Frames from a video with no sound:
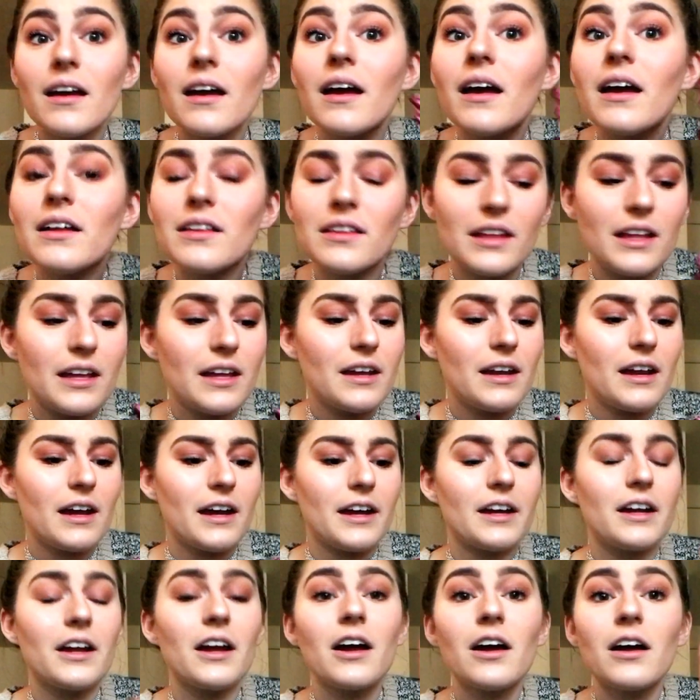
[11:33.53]
And then
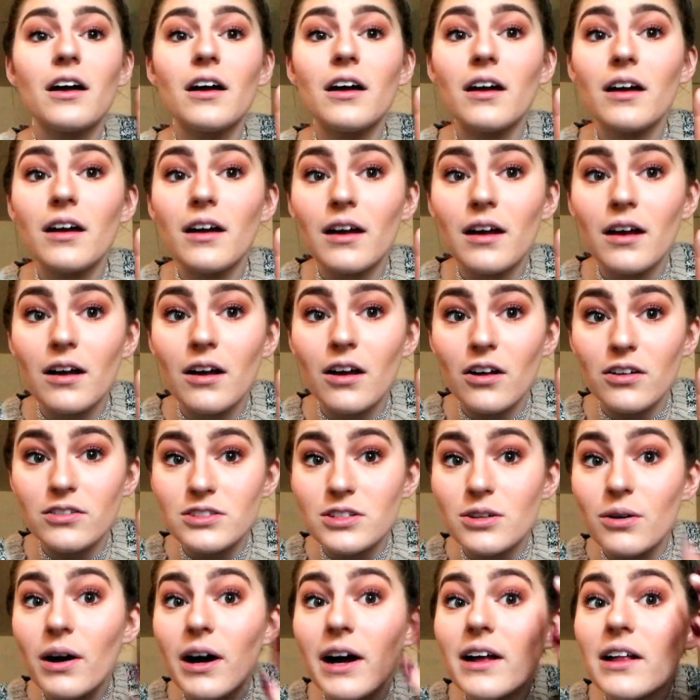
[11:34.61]
I
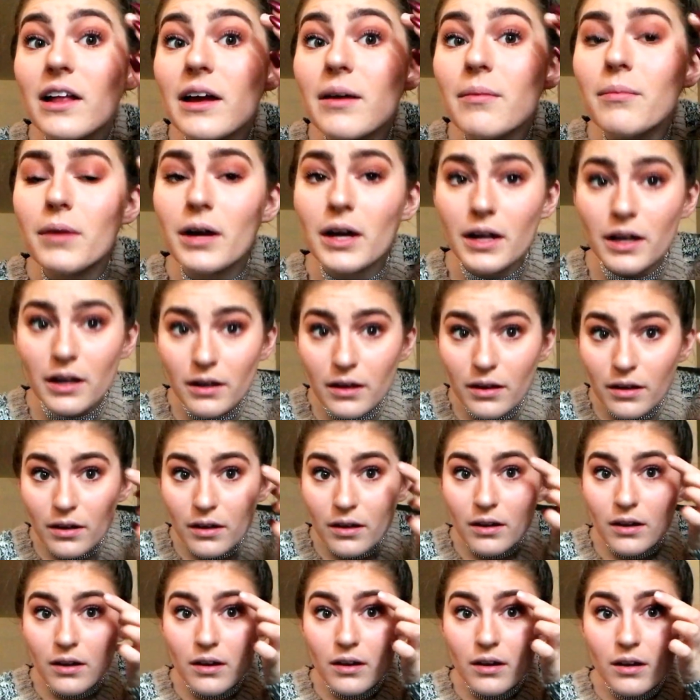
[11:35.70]
also highlight my
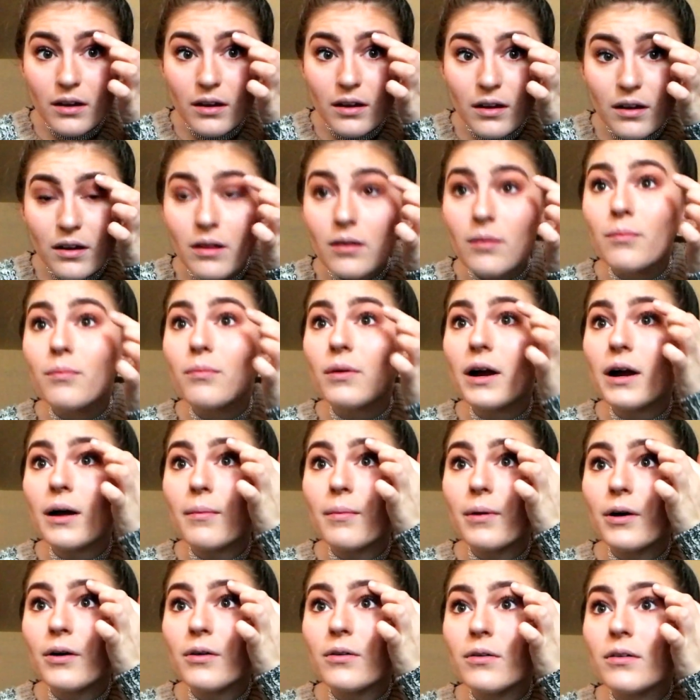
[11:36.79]
brow
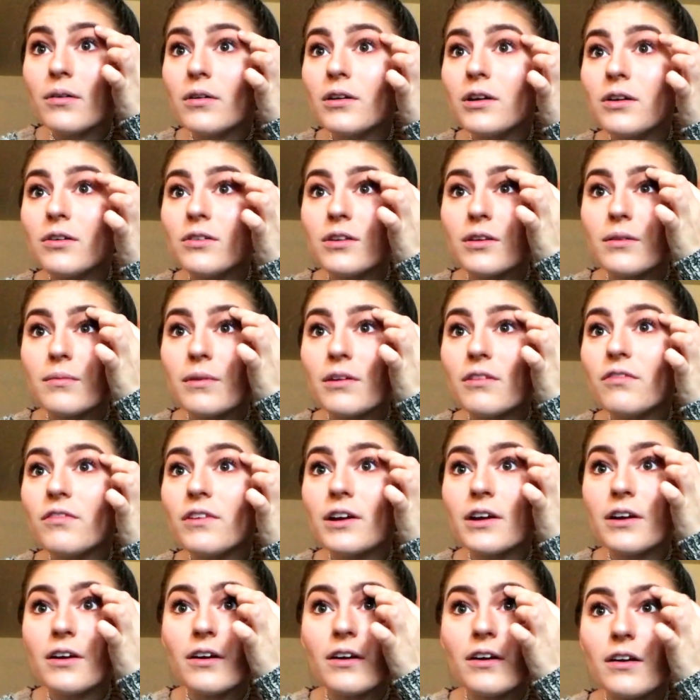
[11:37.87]
bone using my
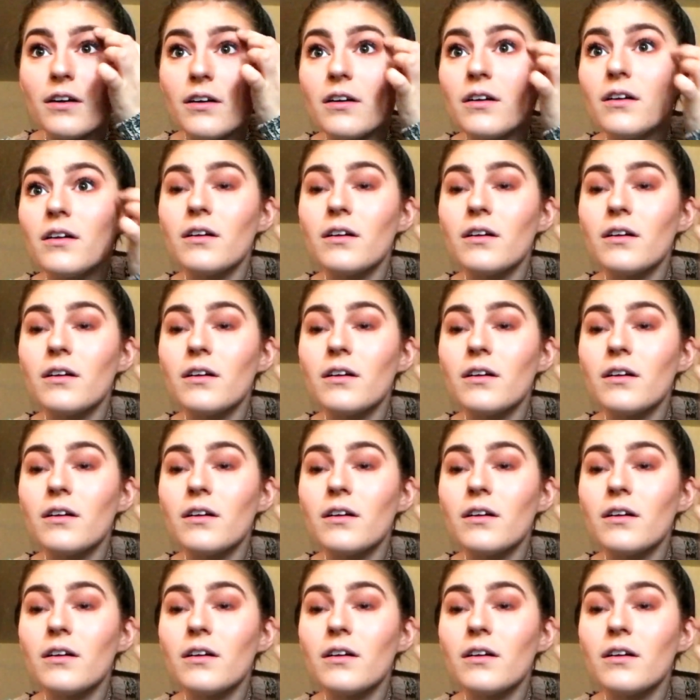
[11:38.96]
finger.